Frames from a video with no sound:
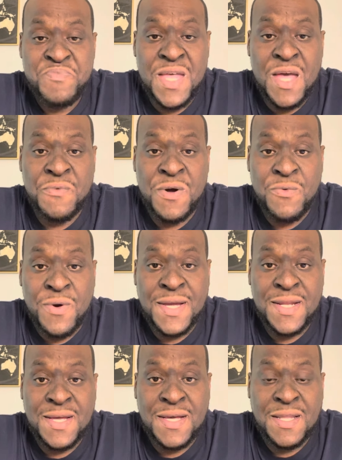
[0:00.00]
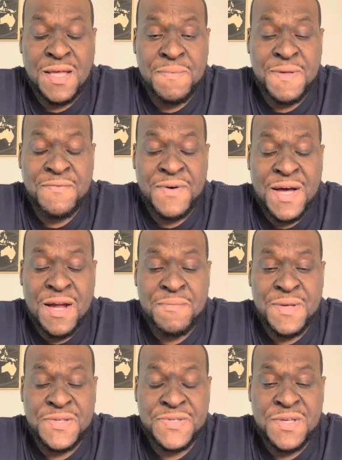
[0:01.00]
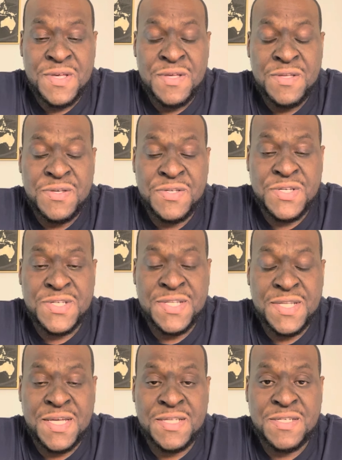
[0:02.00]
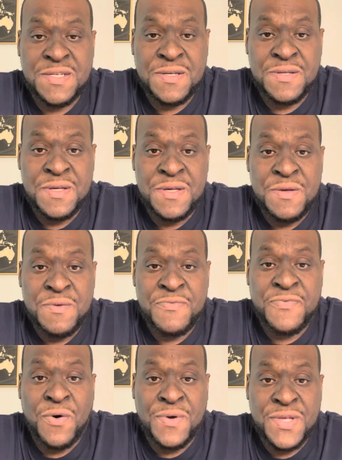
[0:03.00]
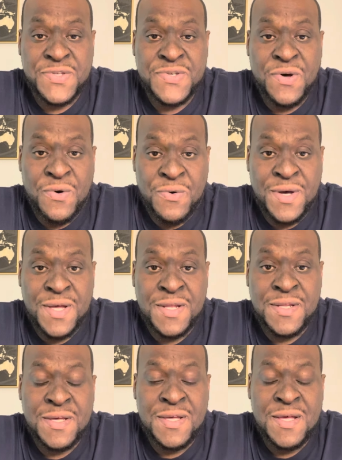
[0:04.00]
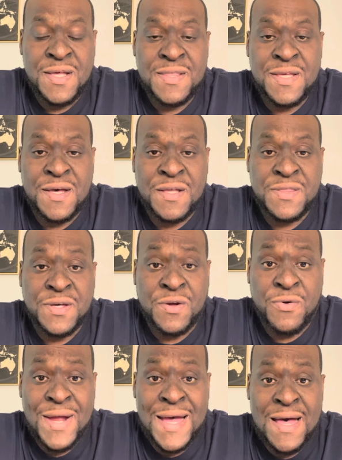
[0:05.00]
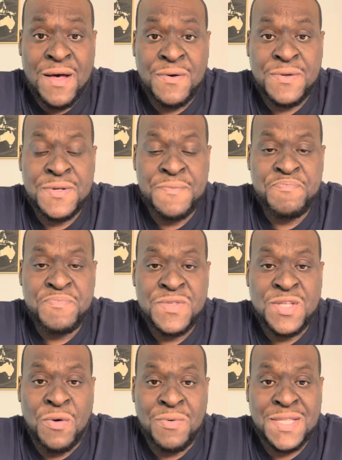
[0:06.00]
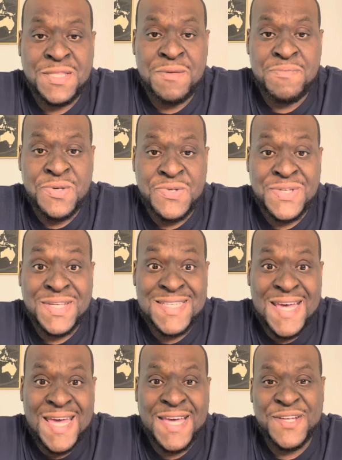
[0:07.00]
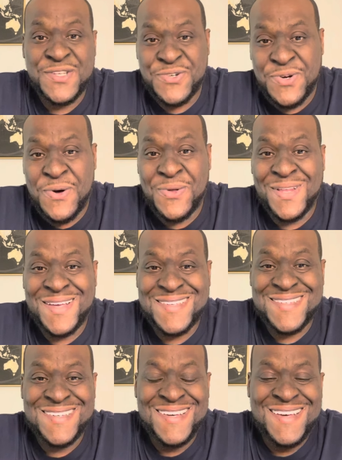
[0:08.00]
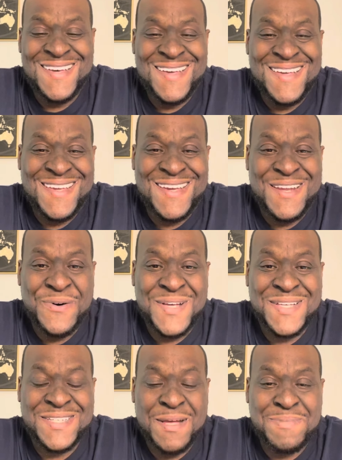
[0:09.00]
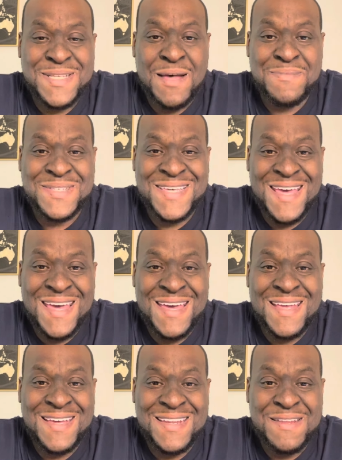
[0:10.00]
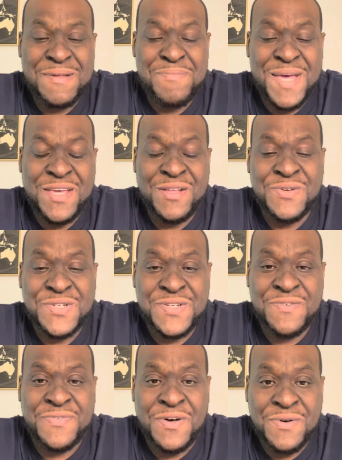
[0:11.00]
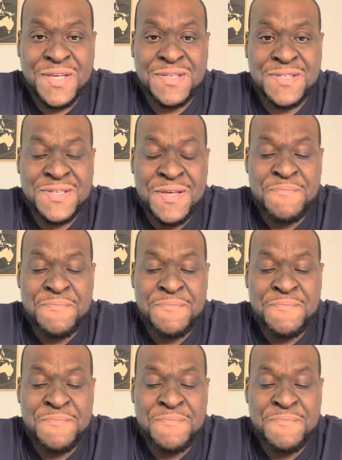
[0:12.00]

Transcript: And when working in club environments, you just need to Focus on the, the crowd. Don't let the music take control as, you know, it sometimes can and make you lose your focus.